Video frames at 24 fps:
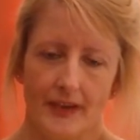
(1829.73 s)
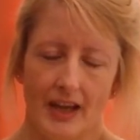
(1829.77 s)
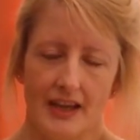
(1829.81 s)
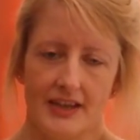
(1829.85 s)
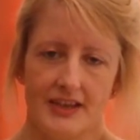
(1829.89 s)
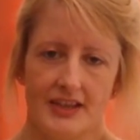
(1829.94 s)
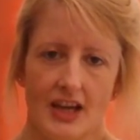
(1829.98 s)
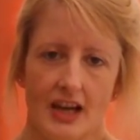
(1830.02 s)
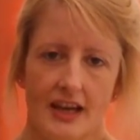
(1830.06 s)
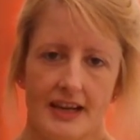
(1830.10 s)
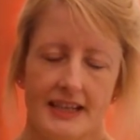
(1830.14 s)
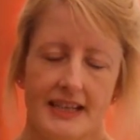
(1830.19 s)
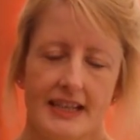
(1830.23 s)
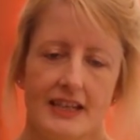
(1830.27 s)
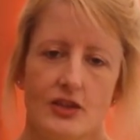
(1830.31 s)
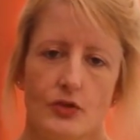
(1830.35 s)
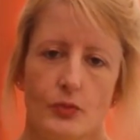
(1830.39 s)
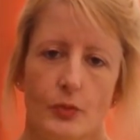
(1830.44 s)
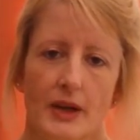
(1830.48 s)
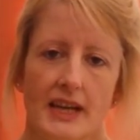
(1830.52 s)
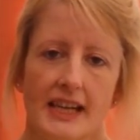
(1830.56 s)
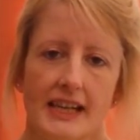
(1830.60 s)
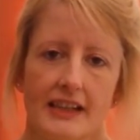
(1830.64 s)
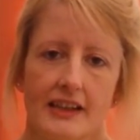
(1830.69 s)
aside
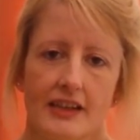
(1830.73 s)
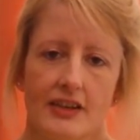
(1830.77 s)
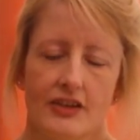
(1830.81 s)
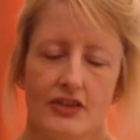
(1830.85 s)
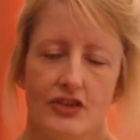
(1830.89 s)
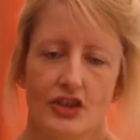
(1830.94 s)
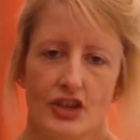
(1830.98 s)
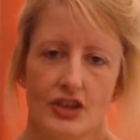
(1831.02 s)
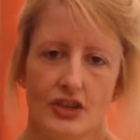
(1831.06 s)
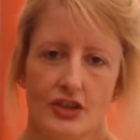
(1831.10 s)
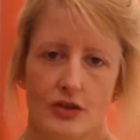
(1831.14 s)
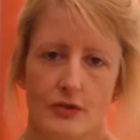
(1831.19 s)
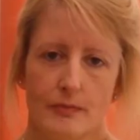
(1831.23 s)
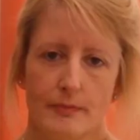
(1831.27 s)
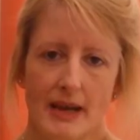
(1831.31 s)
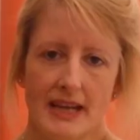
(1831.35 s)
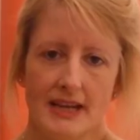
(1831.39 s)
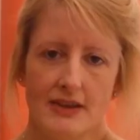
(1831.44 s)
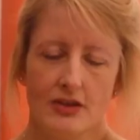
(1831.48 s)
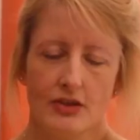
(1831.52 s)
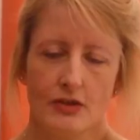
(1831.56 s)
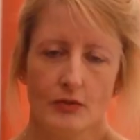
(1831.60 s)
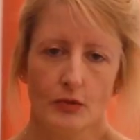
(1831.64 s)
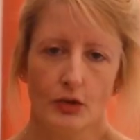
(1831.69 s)
each week just to
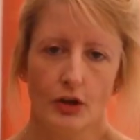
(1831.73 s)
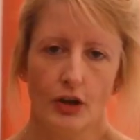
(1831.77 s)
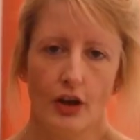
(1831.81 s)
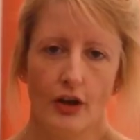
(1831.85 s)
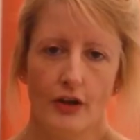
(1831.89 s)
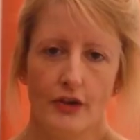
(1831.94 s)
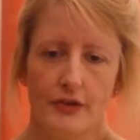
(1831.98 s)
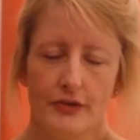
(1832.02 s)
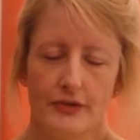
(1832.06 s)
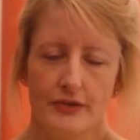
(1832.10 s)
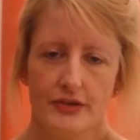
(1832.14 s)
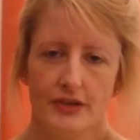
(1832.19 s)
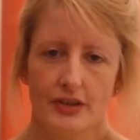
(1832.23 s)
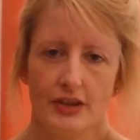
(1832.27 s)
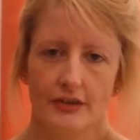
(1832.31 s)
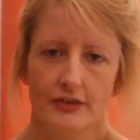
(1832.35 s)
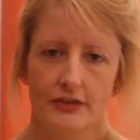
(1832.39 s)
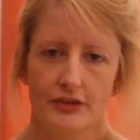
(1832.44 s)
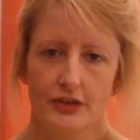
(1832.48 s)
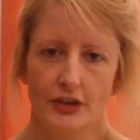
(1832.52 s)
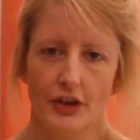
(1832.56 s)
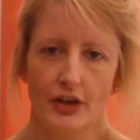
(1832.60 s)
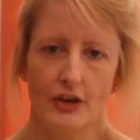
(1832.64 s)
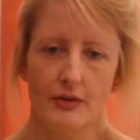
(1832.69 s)
mend some clothes.
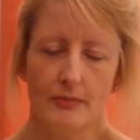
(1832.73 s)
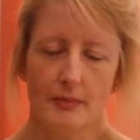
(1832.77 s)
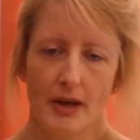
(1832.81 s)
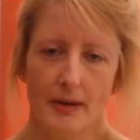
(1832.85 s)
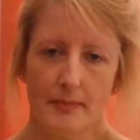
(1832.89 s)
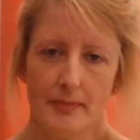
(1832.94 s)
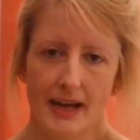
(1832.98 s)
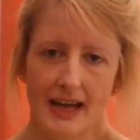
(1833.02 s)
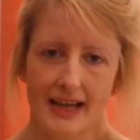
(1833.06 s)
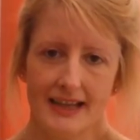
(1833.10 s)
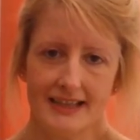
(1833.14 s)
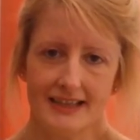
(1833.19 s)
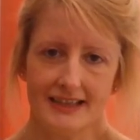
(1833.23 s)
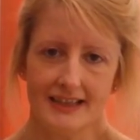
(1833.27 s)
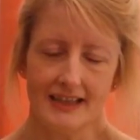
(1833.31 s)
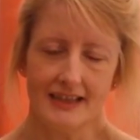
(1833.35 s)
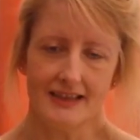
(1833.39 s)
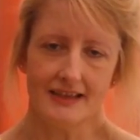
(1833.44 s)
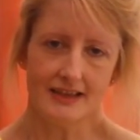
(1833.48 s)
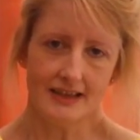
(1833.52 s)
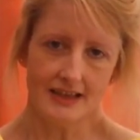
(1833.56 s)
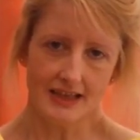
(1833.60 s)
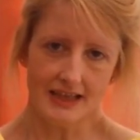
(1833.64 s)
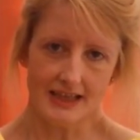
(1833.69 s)
So my
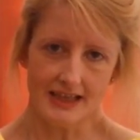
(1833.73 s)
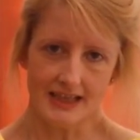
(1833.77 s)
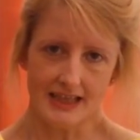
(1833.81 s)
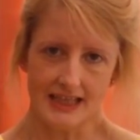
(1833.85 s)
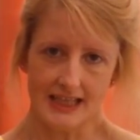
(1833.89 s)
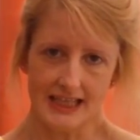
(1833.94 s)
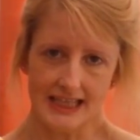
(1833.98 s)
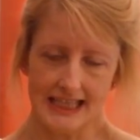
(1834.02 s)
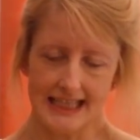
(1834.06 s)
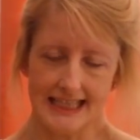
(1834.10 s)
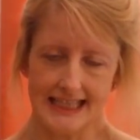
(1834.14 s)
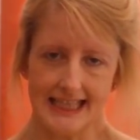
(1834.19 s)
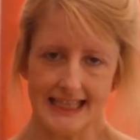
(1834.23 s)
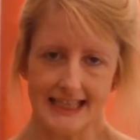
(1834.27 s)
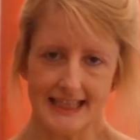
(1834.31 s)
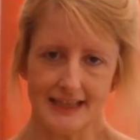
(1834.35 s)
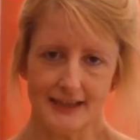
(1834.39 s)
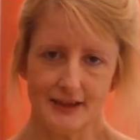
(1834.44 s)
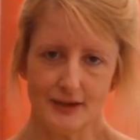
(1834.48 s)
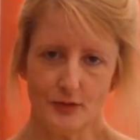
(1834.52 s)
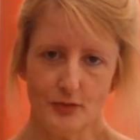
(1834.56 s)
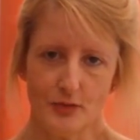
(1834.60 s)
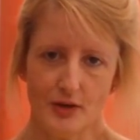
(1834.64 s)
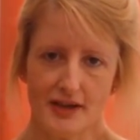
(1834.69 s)
basket is
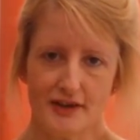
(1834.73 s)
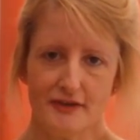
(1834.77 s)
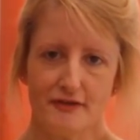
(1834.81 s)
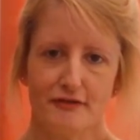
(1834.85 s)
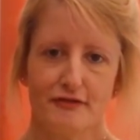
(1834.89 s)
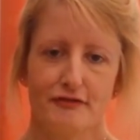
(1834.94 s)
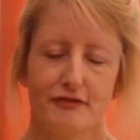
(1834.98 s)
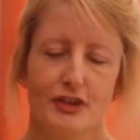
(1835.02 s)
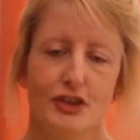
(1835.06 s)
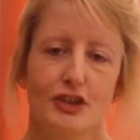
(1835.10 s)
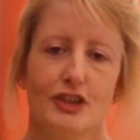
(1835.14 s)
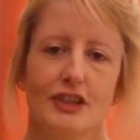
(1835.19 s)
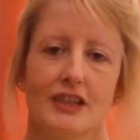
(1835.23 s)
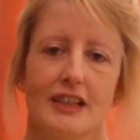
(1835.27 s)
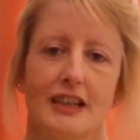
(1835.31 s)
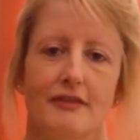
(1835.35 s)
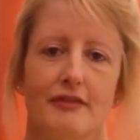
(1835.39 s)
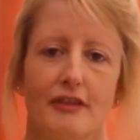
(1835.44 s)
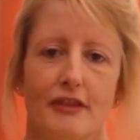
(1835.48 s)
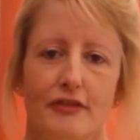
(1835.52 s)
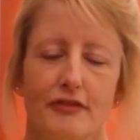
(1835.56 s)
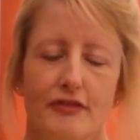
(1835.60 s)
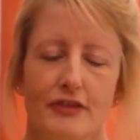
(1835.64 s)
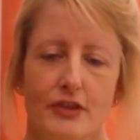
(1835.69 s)
getting quite full
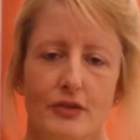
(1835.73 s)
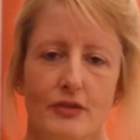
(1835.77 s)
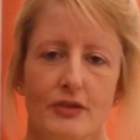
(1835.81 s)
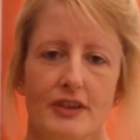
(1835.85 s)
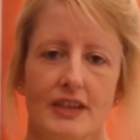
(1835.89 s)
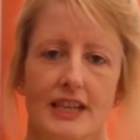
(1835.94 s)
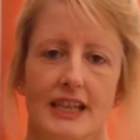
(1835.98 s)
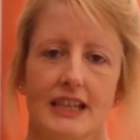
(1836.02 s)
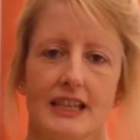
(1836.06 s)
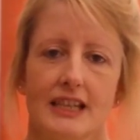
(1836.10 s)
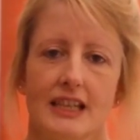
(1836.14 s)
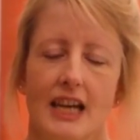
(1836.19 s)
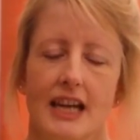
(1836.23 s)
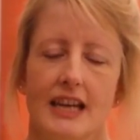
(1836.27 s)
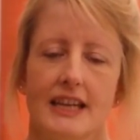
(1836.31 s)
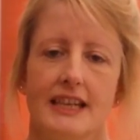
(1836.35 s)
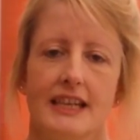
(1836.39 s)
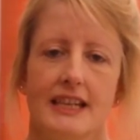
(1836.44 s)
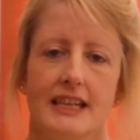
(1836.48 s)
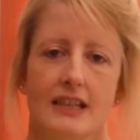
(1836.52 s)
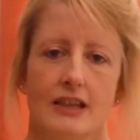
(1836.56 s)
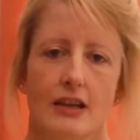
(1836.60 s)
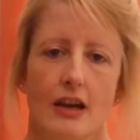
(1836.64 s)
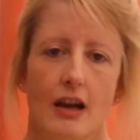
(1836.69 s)
of a few things that I
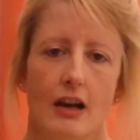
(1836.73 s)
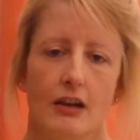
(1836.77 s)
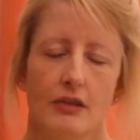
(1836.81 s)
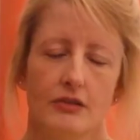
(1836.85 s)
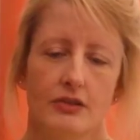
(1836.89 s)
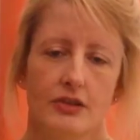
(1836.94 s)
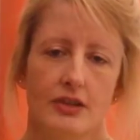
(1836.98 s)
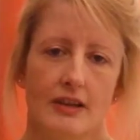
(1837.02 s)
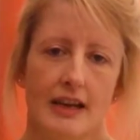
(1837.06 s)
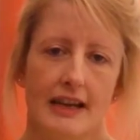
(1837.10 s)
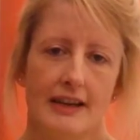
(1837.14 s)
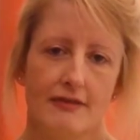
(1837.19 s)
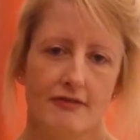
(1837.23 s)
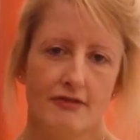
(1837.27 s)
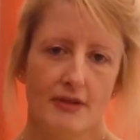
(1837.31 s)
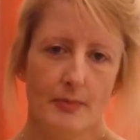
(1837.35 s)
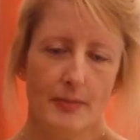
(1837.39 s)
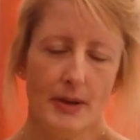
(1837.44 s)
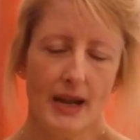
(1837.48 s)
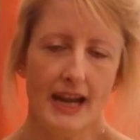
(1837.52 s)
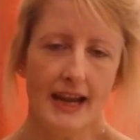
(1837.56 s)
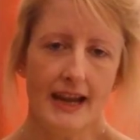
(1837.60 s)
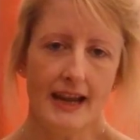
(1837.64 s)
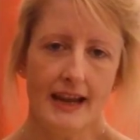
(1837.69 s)
need to alter and
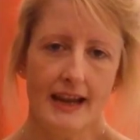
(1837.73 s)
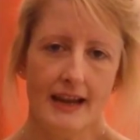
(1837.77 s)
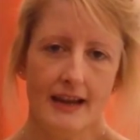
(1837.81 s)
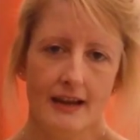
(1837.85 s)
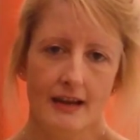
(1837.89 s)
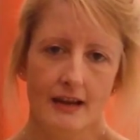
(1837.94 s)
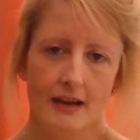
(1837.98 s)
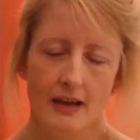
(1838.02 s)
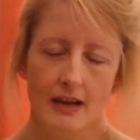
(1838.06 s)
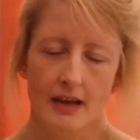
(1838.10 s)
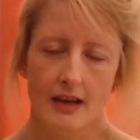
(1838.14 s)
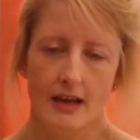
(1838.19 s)
repair.